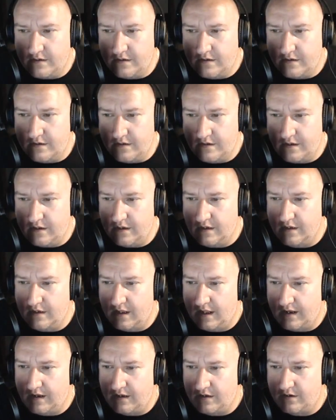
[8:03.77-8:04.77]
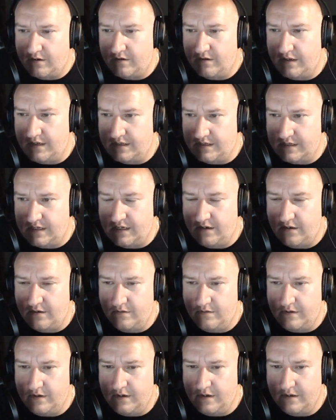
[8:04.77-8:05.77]
Yeah, I could totally see
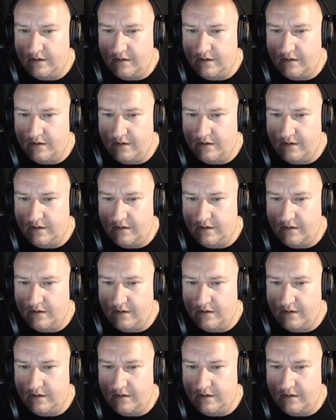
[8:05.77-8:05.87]
doing it.